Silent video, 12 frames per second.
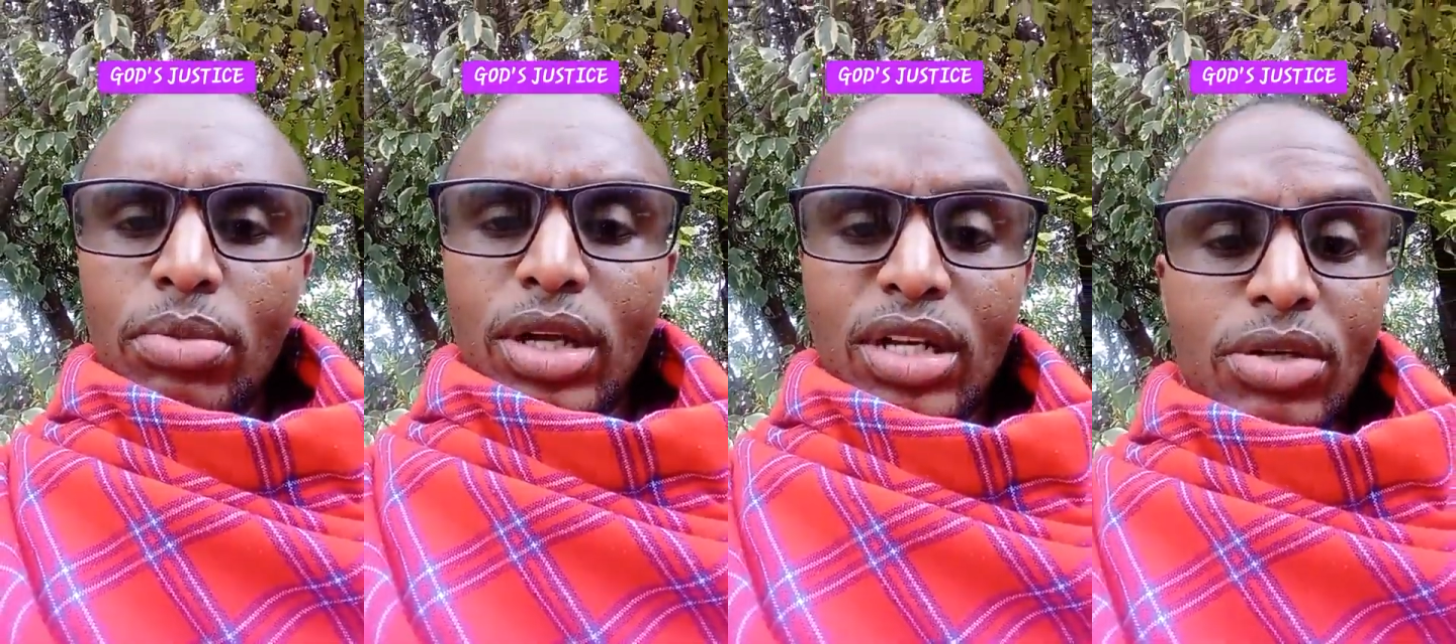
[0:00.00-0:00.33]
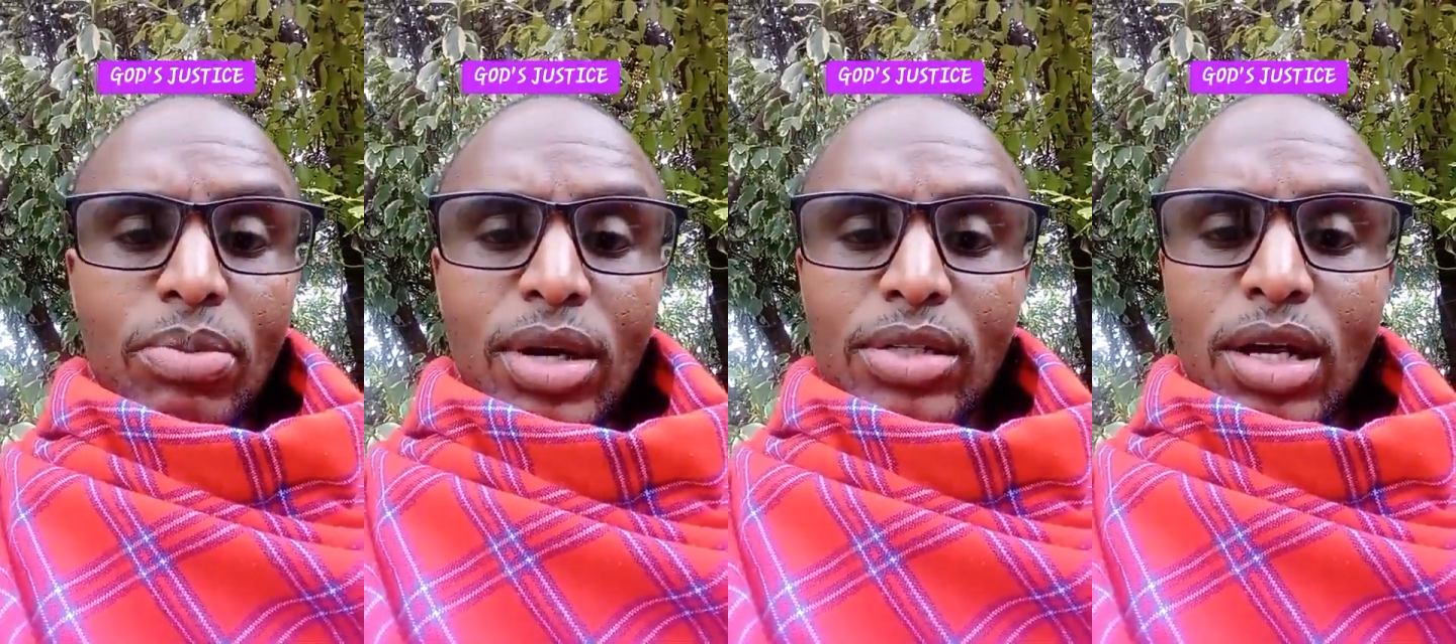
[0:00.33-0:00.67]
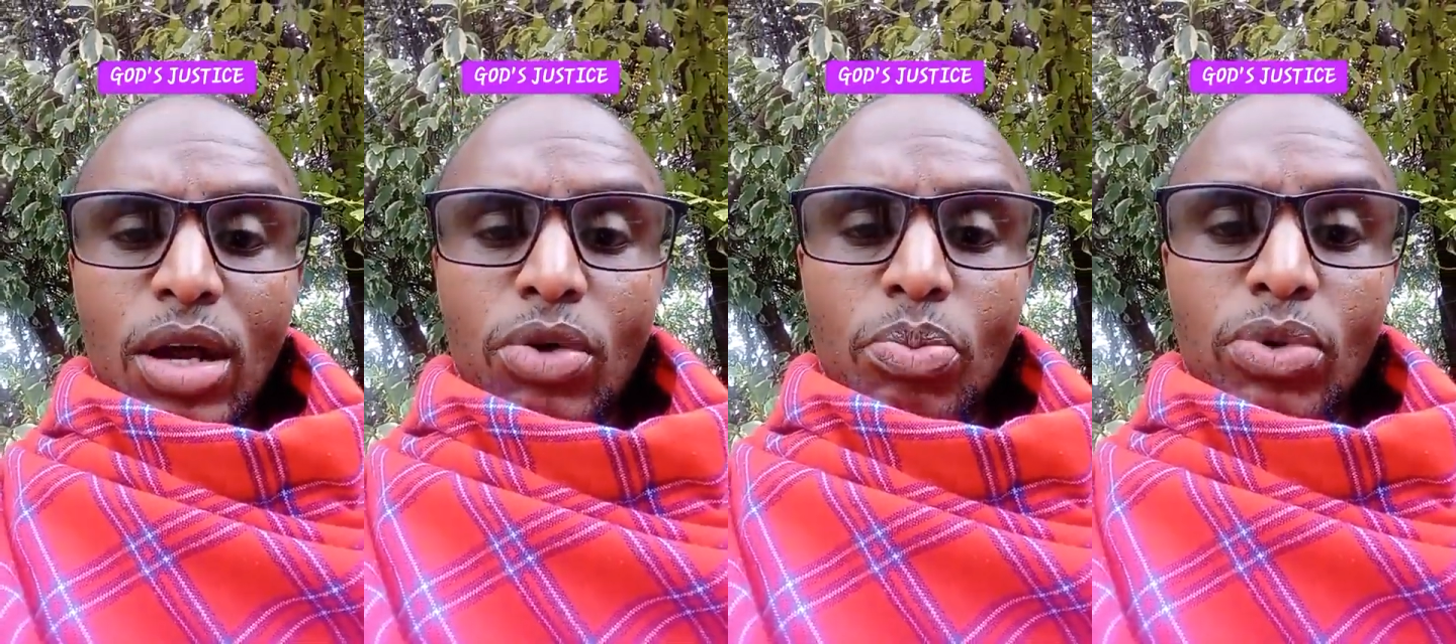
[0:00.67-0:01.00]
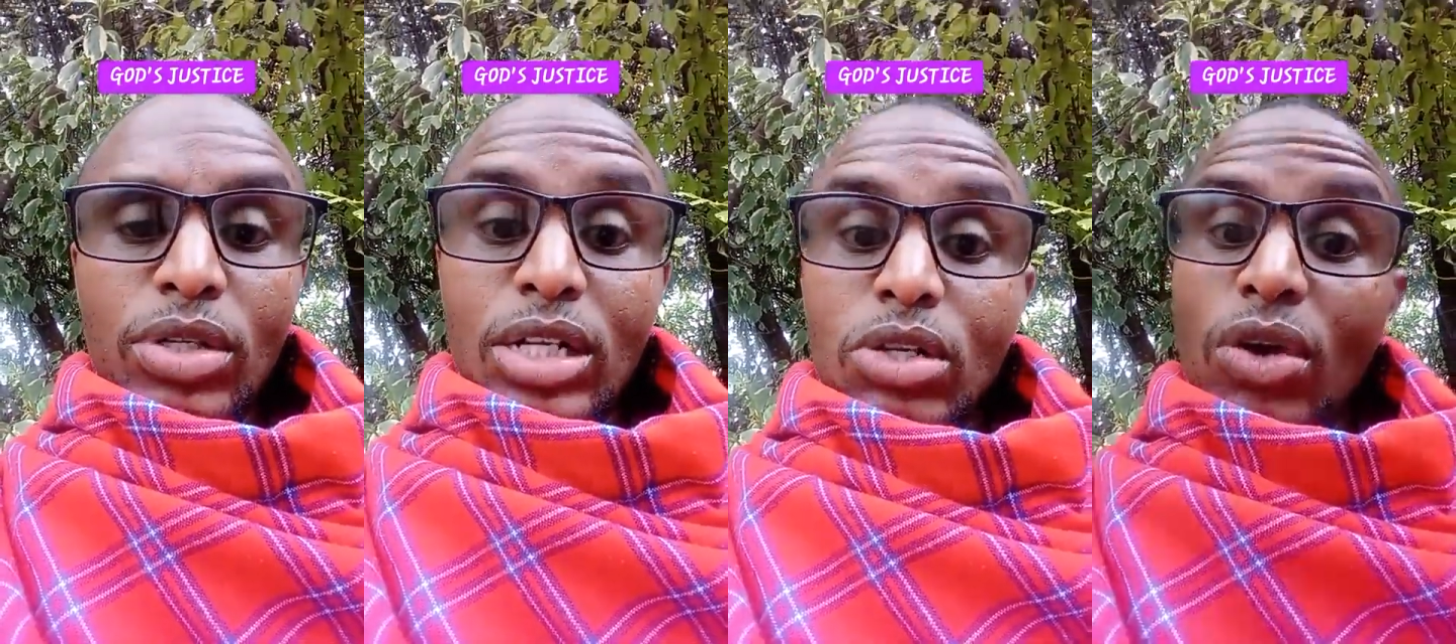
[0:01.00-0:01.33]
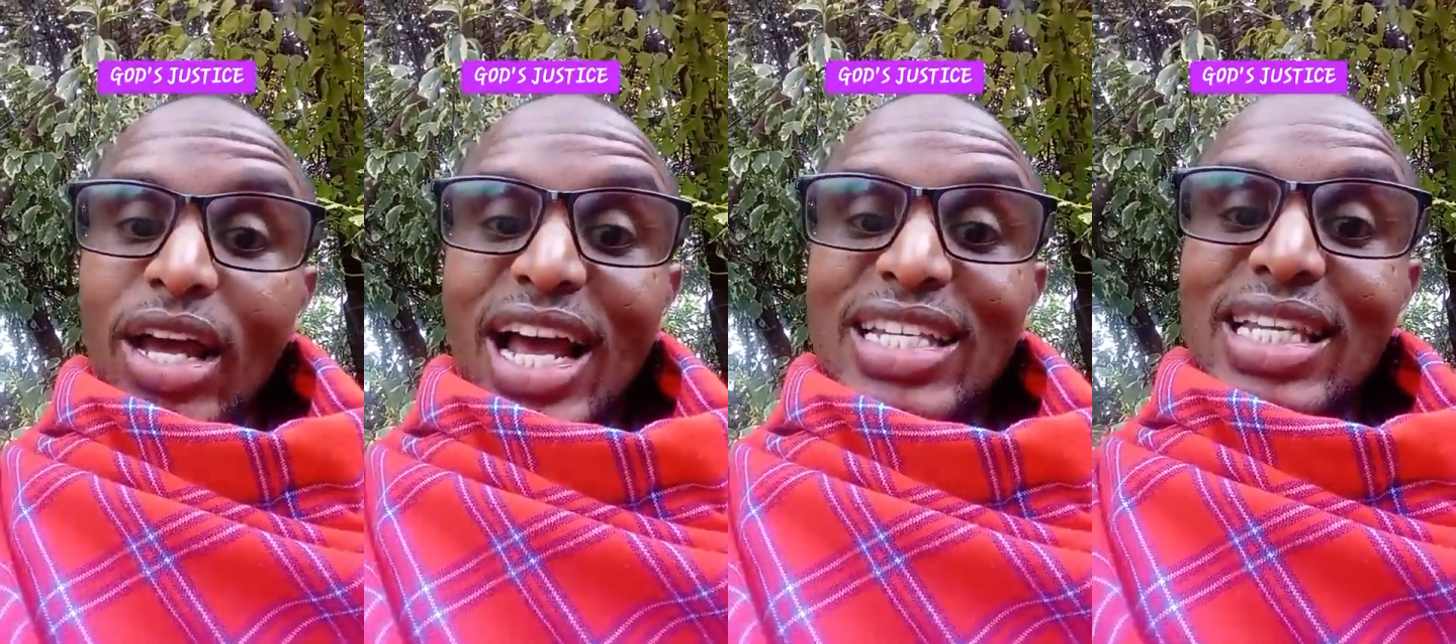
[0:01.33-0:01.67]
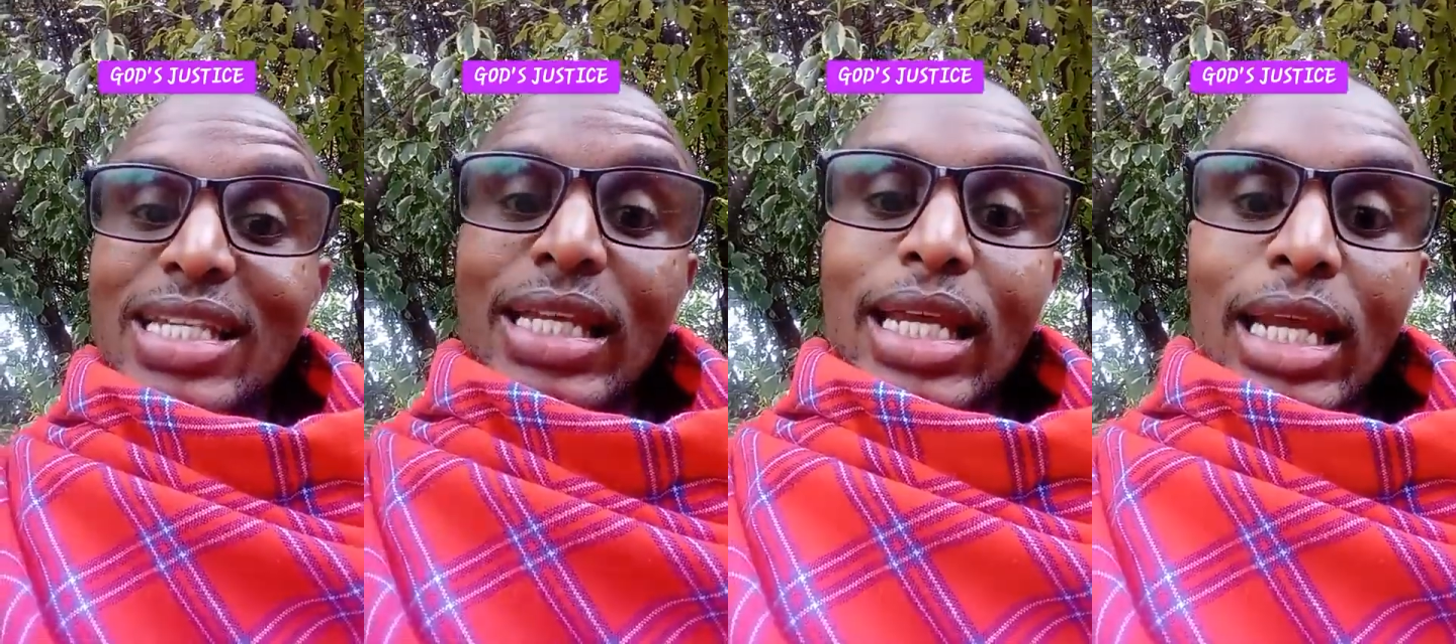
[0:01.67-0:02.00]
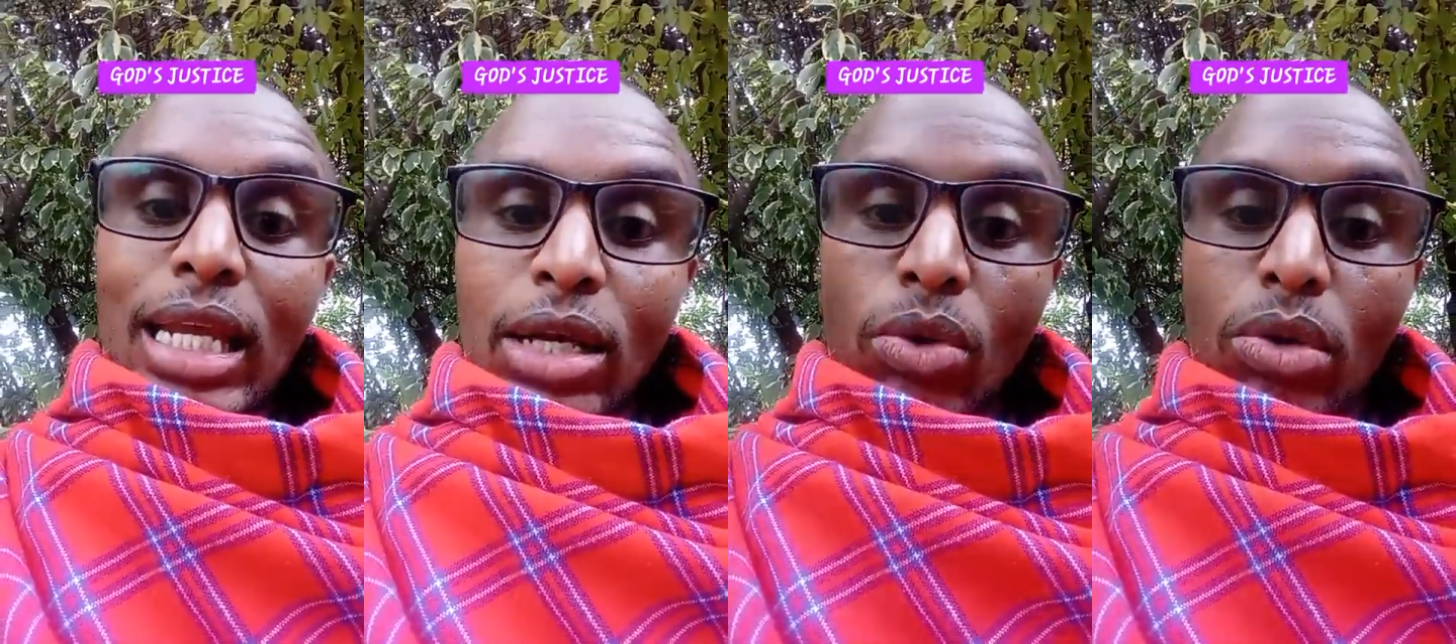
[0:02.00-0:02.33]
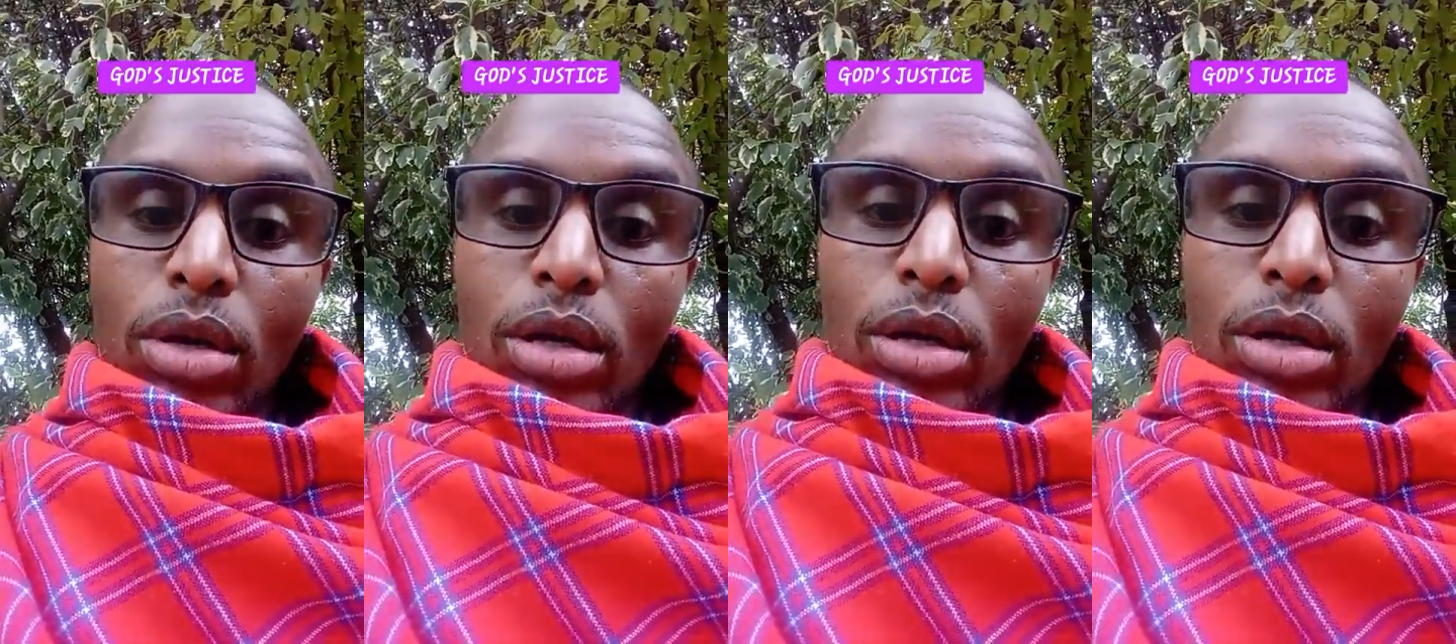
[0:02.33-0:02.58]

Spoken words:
Doesn't matter how you put, as long as it's illegal.